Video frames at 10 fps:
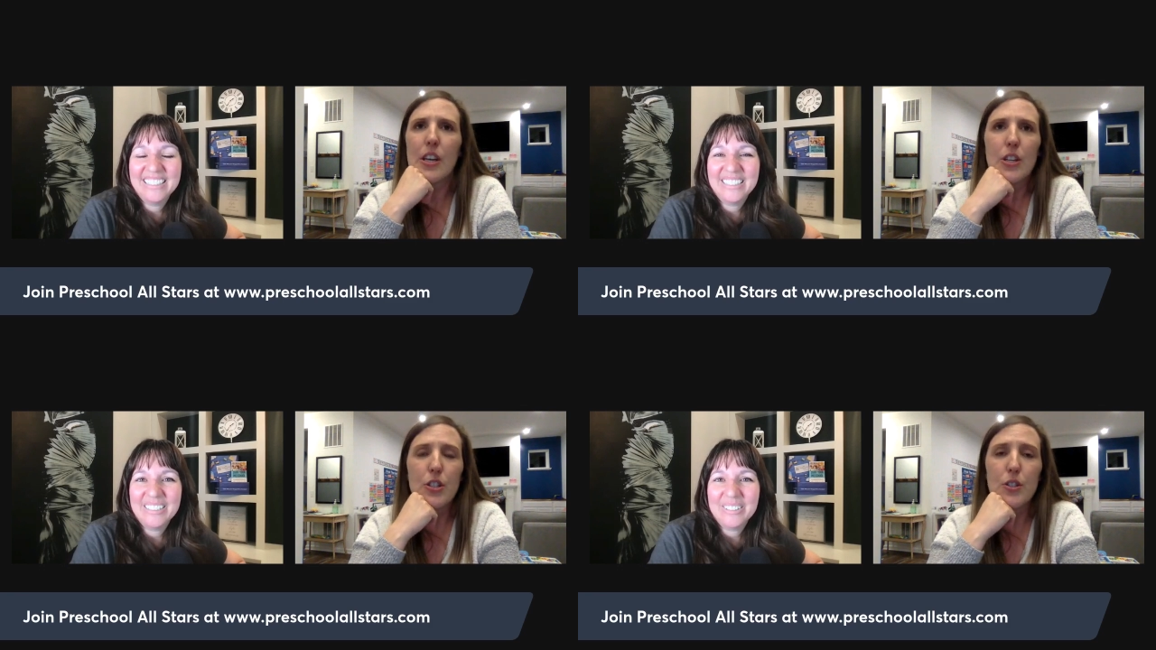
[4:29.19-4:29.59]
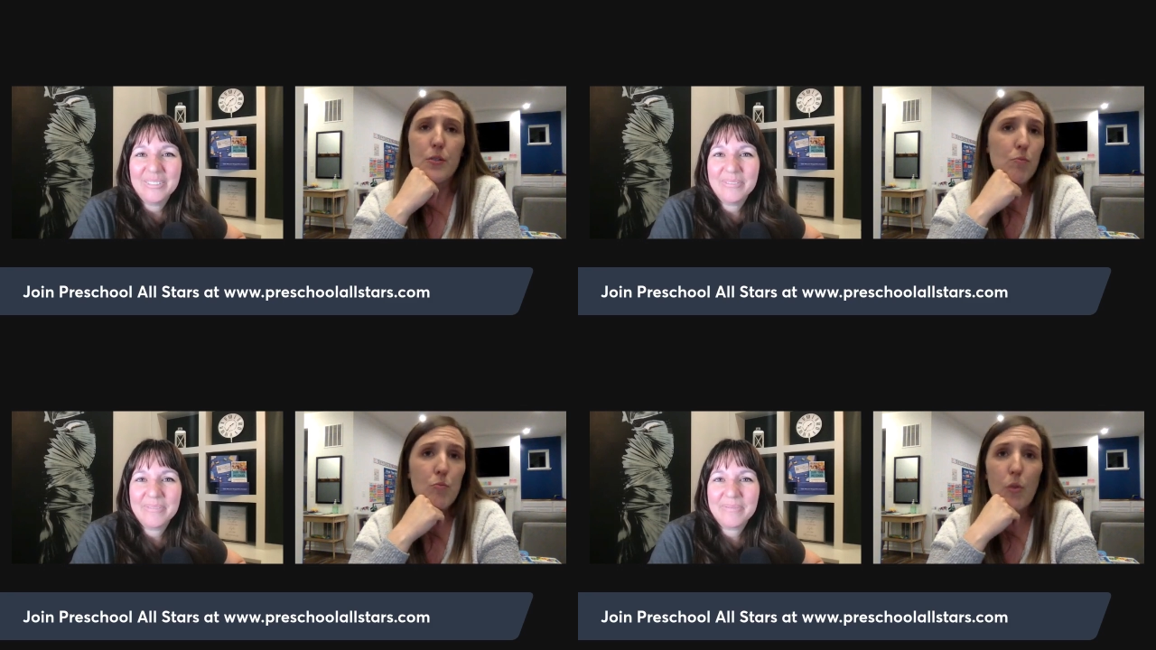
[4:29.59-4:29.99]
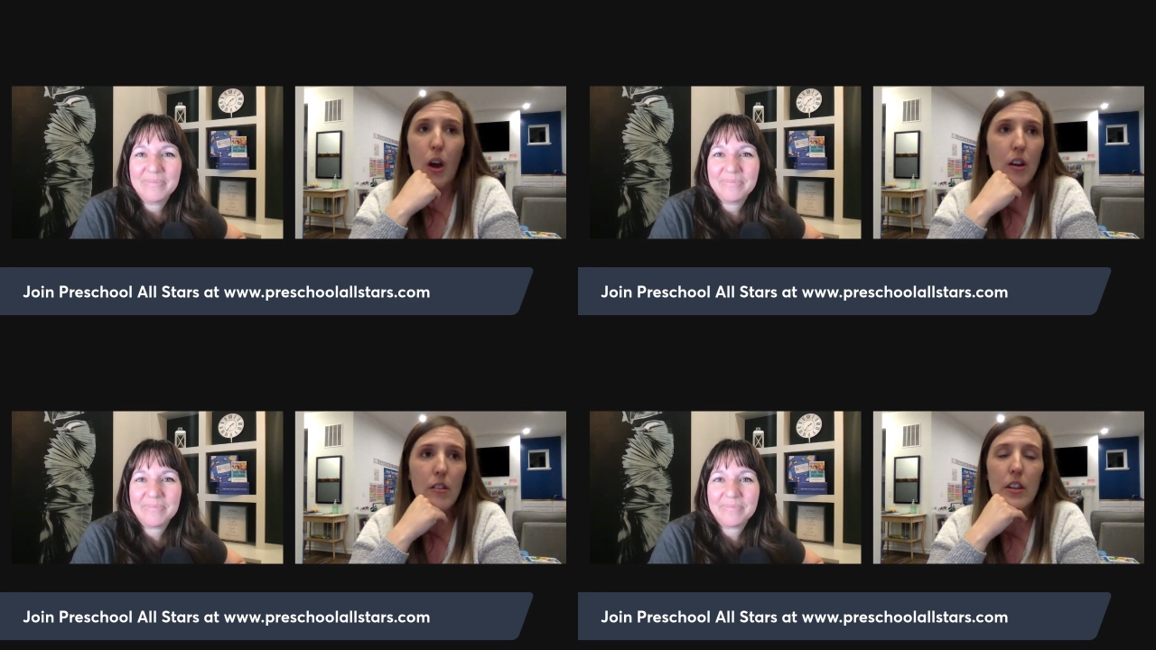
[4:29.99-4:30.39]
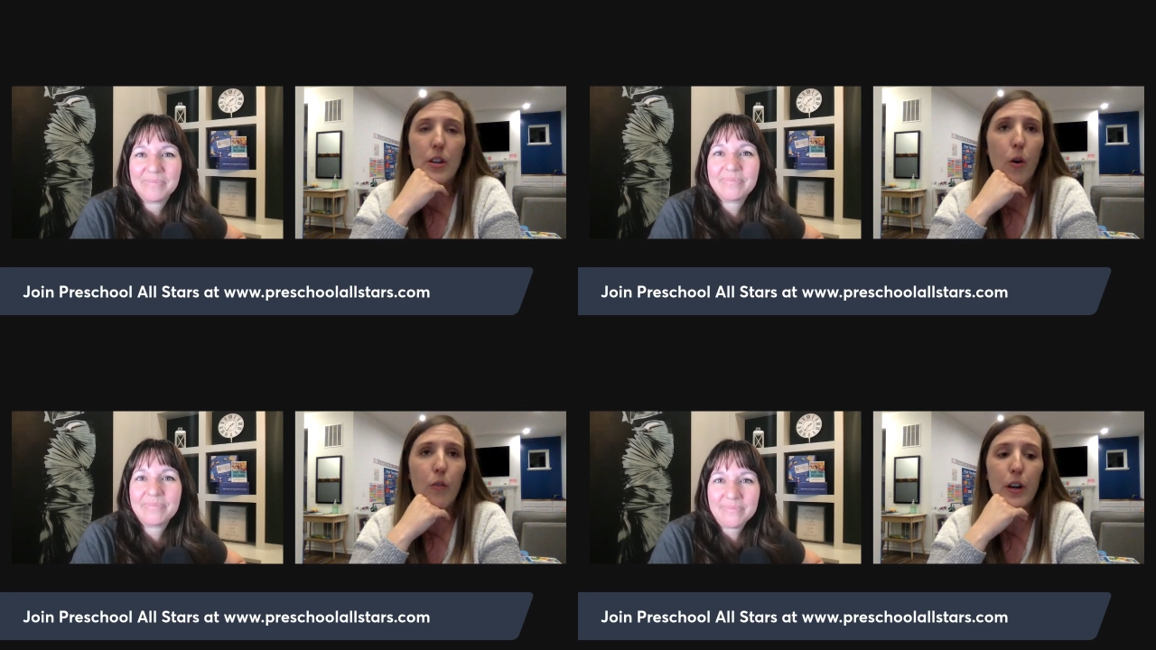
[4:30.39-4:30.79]
Speaker 1: just a
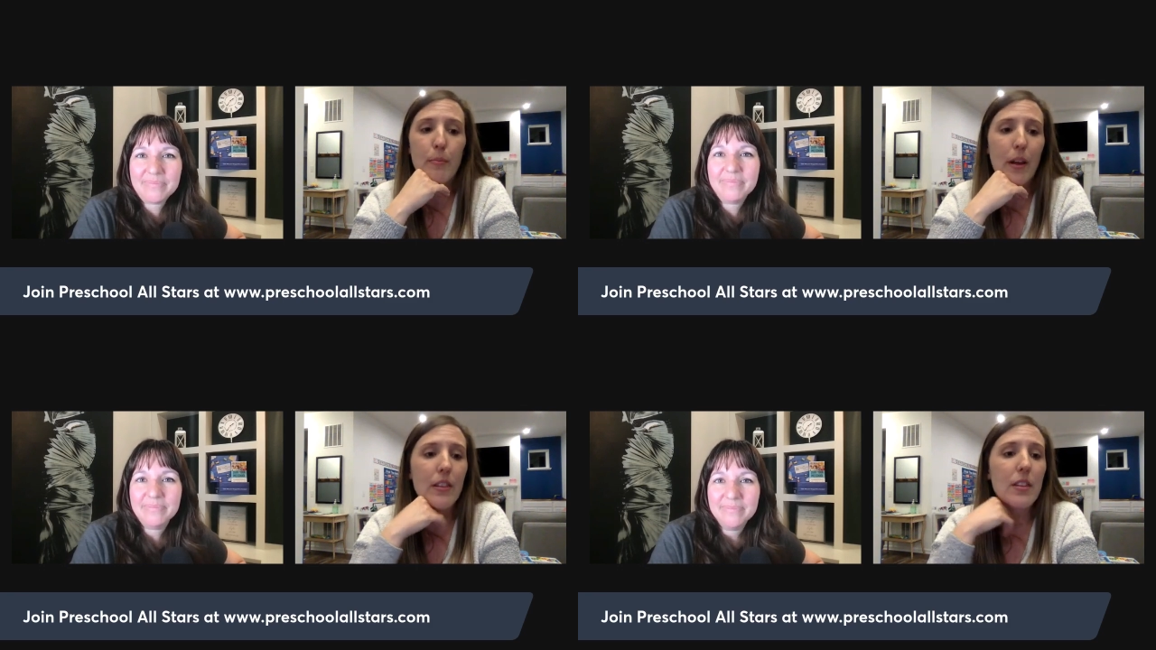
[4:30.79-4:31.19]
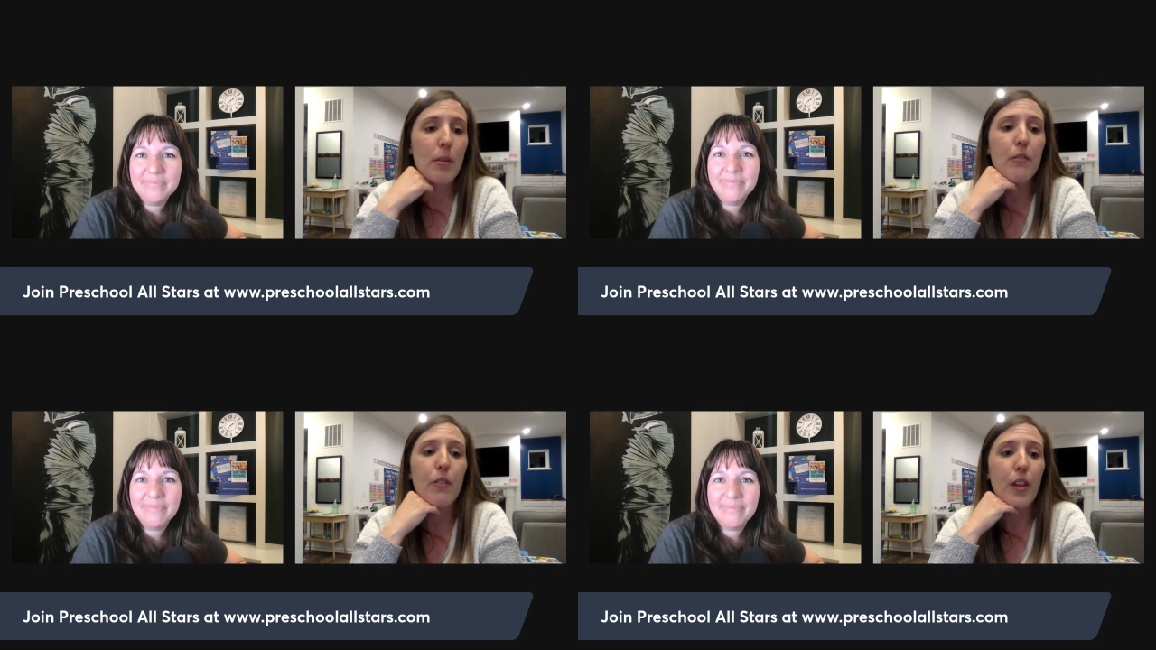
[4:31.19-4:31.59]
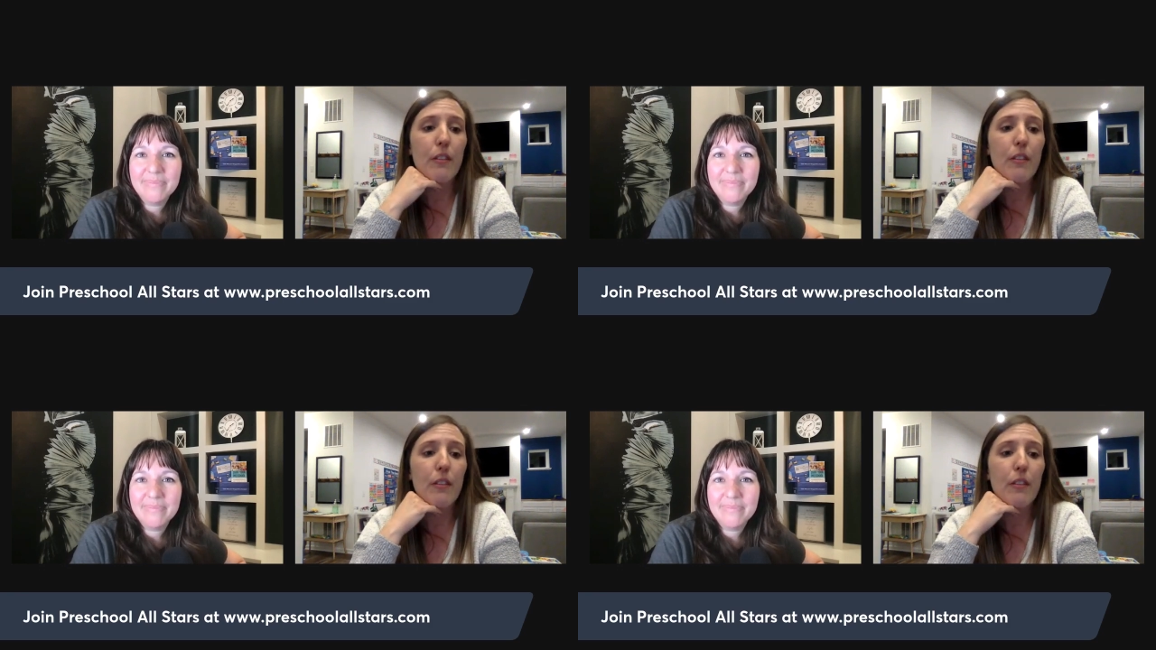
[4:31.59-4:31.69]
little over a month to be fully